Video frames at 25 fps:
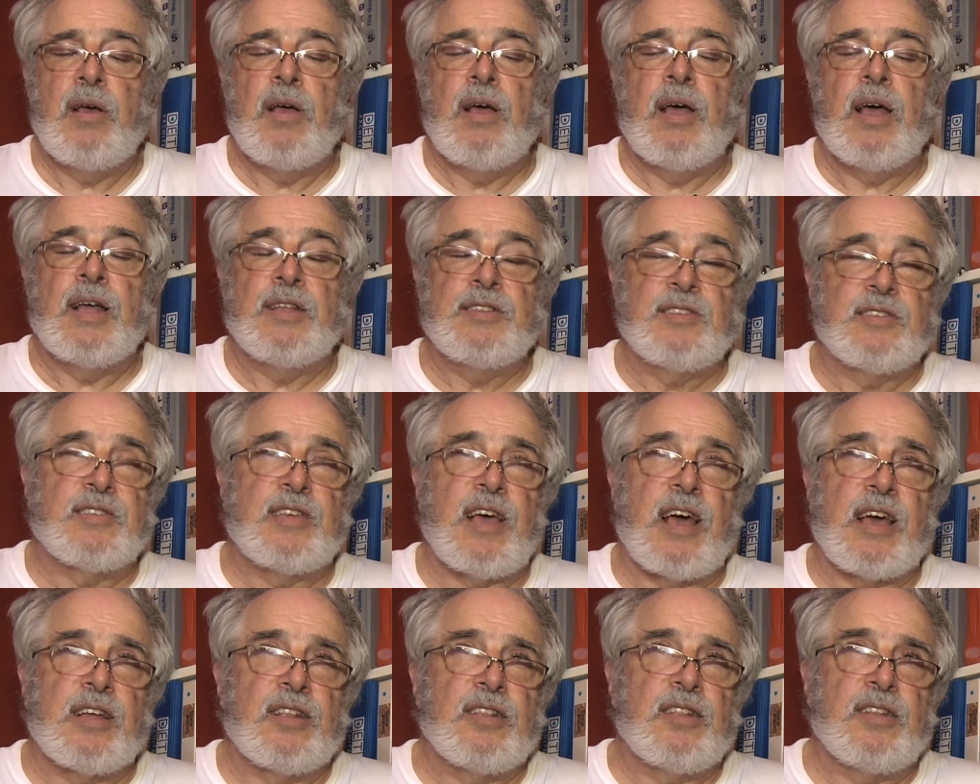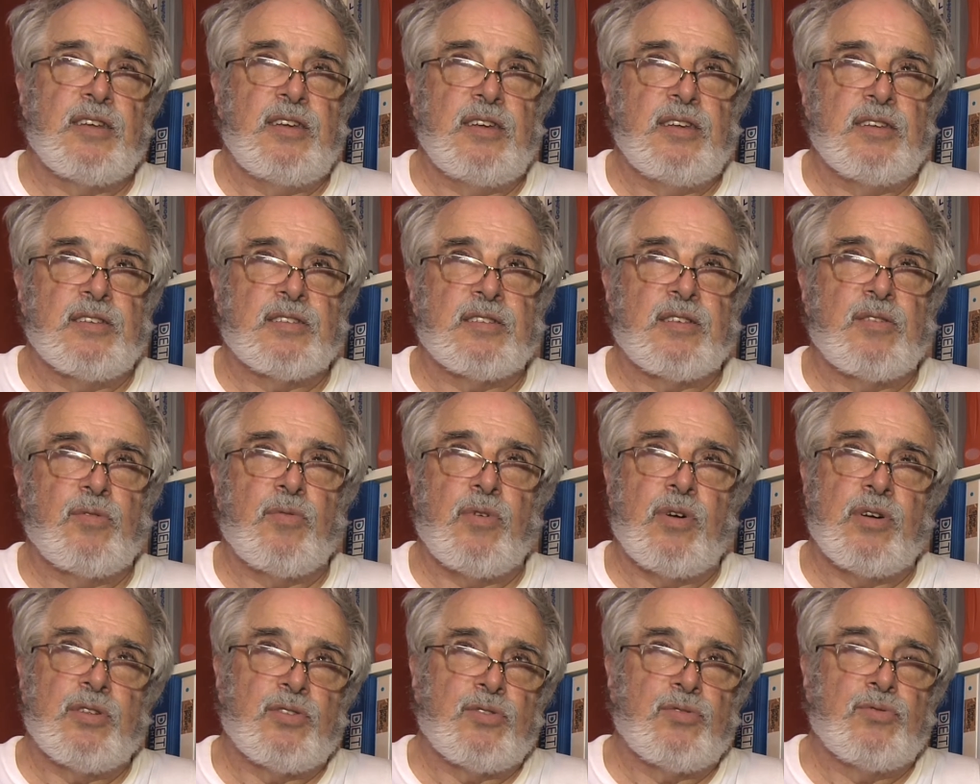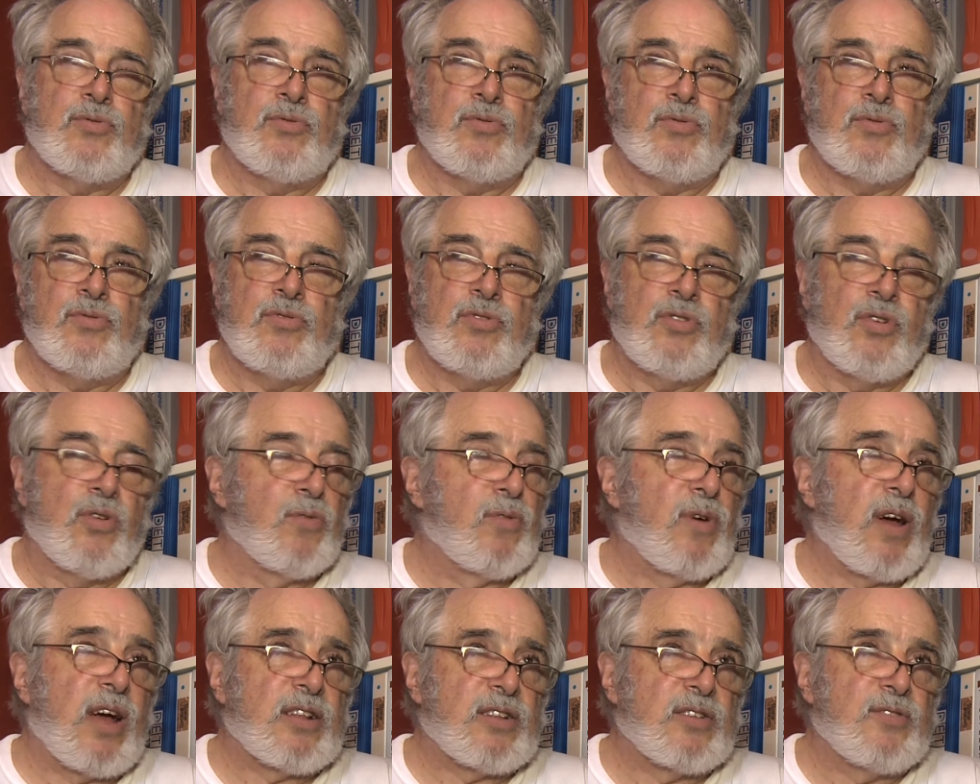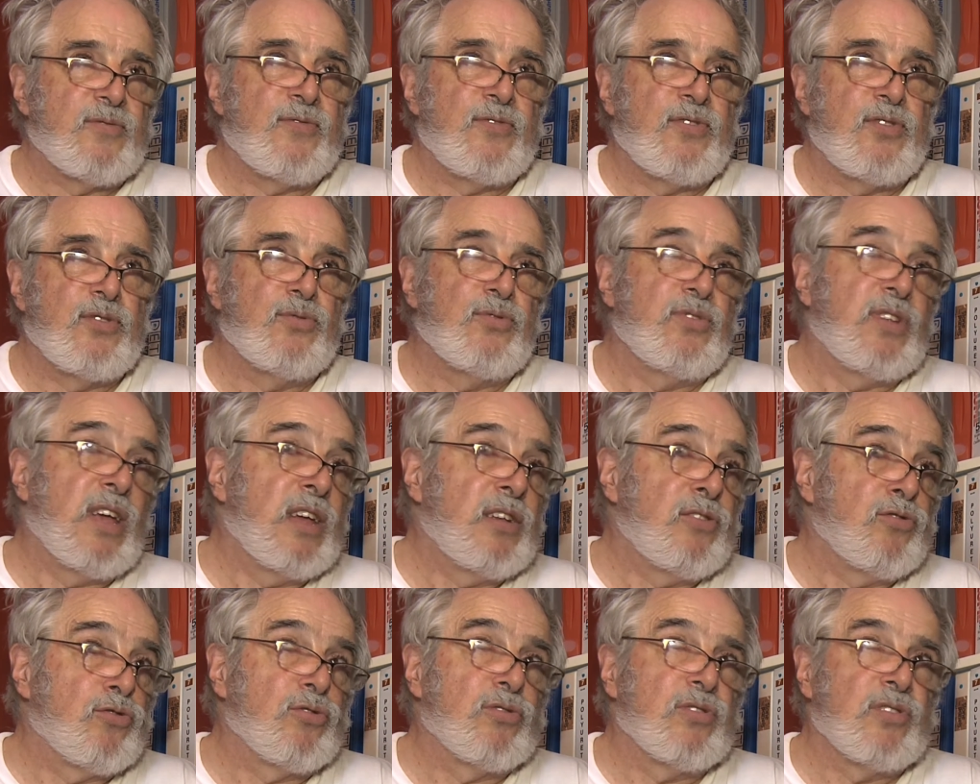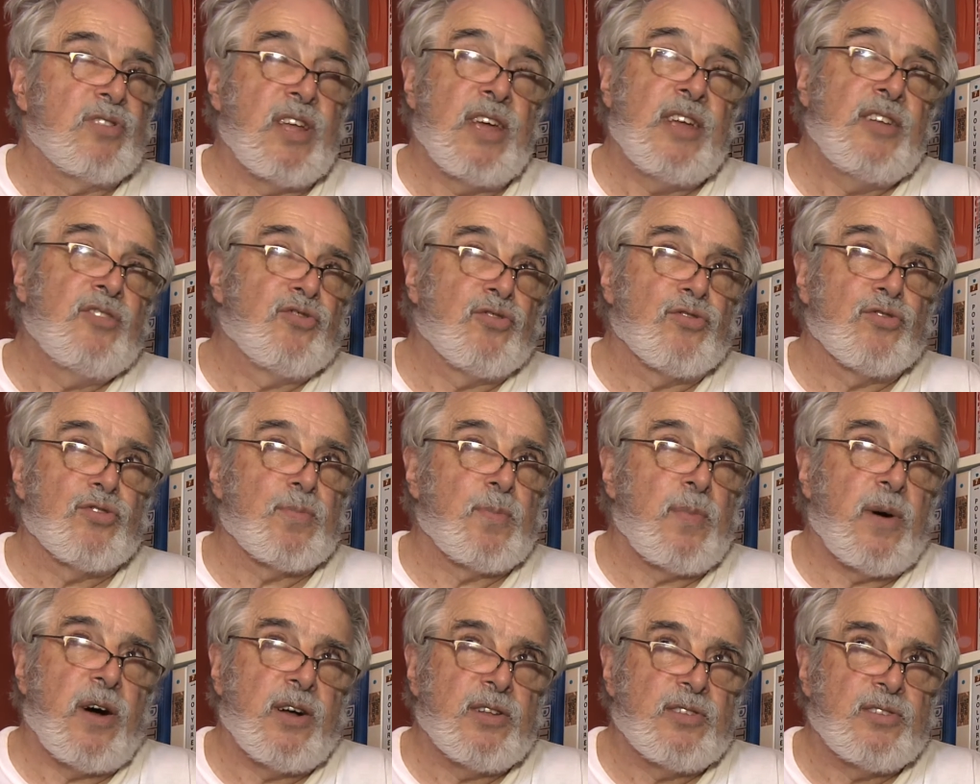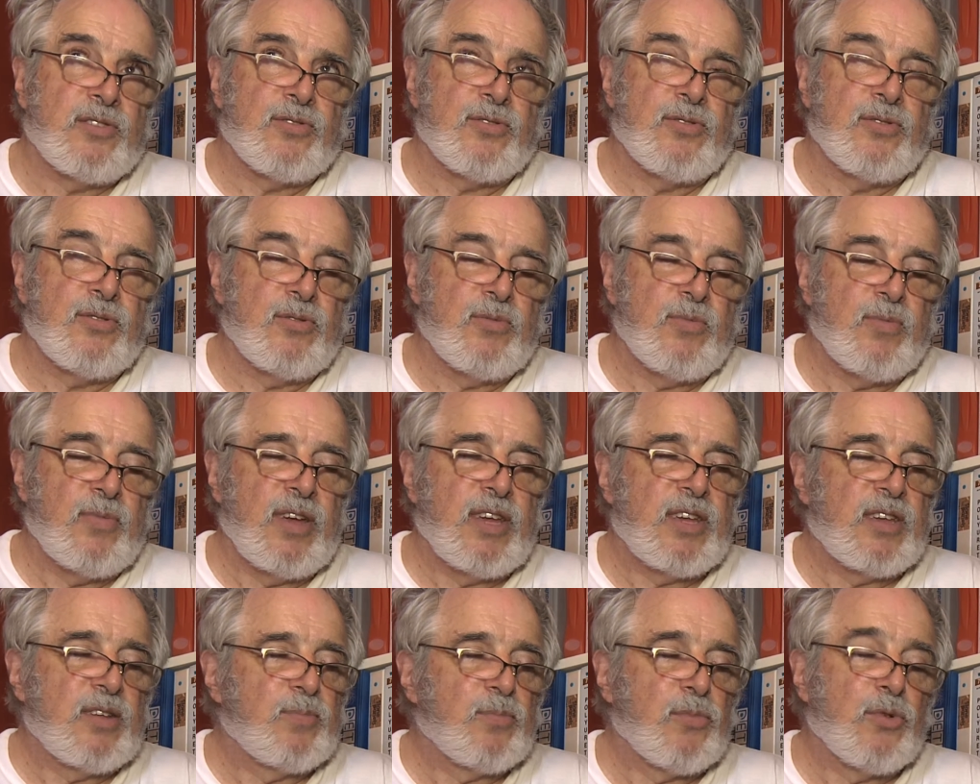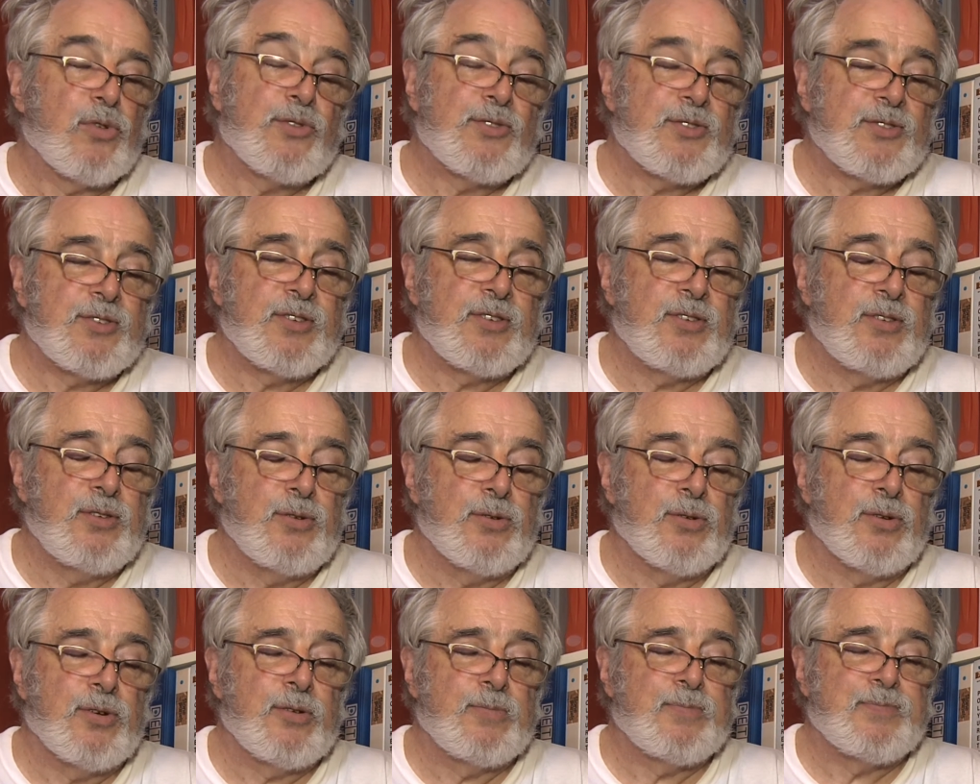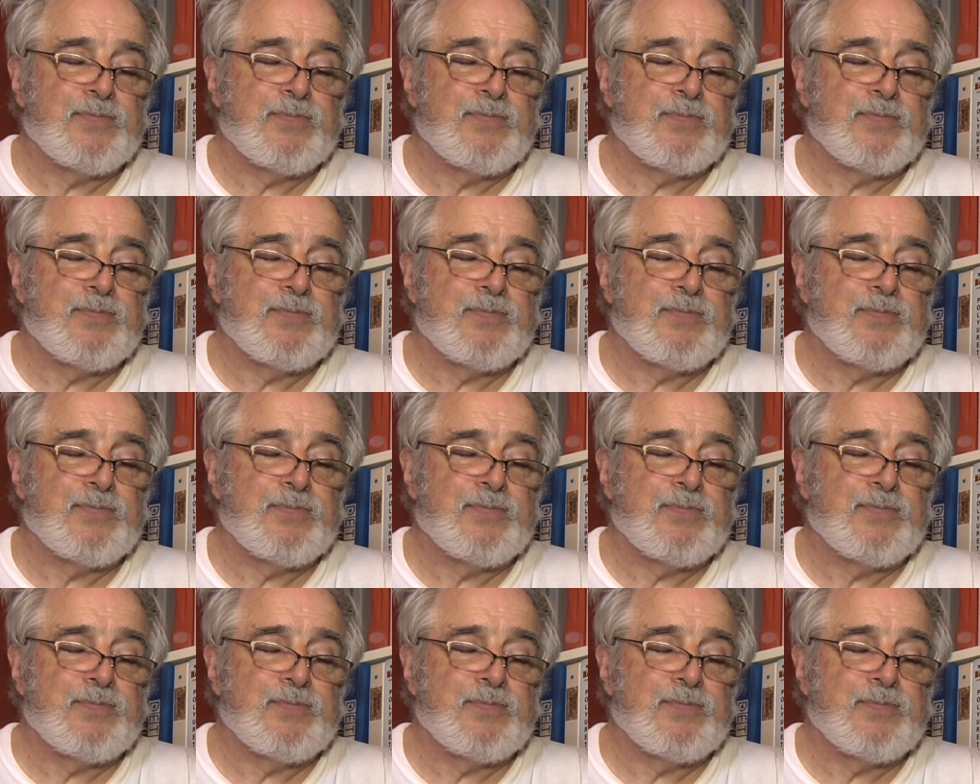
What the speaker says: and secondly is they want to correct a few danger spots or make it more secure.